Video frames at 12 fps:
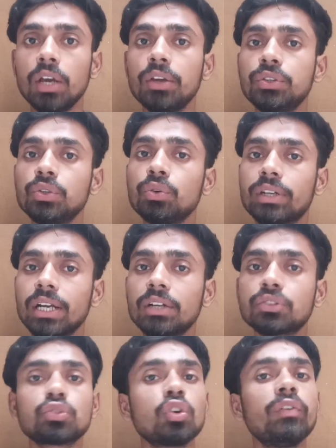you
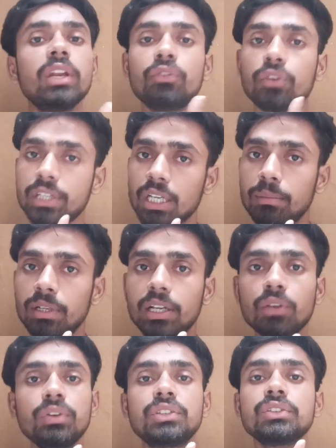get so many
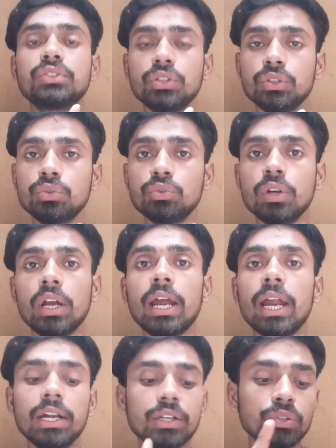vocabulary which is new,
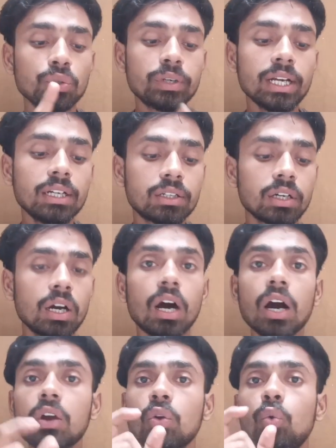and you get
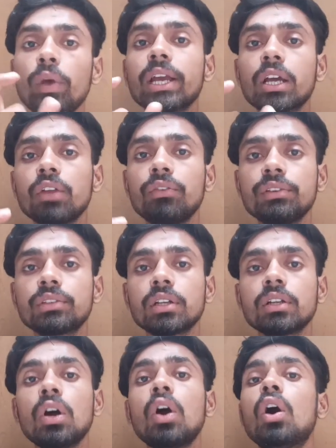a quick
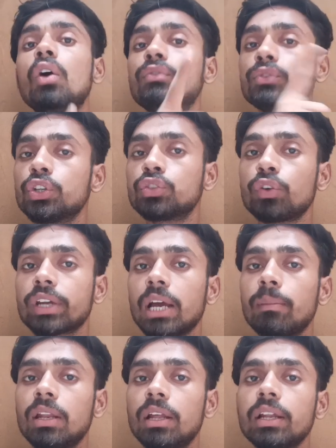revision of those
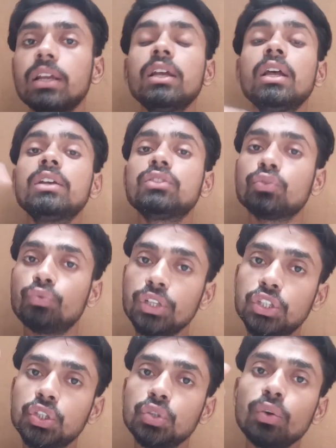vocabulary
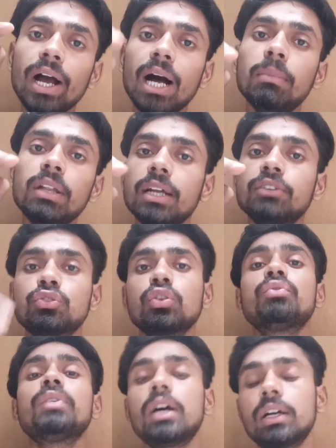which you have learned
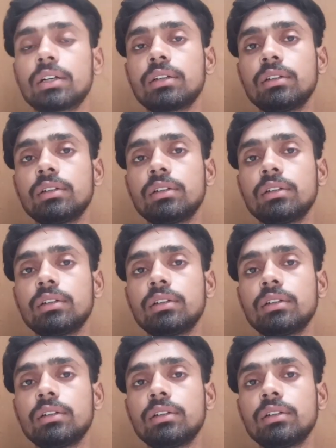so far.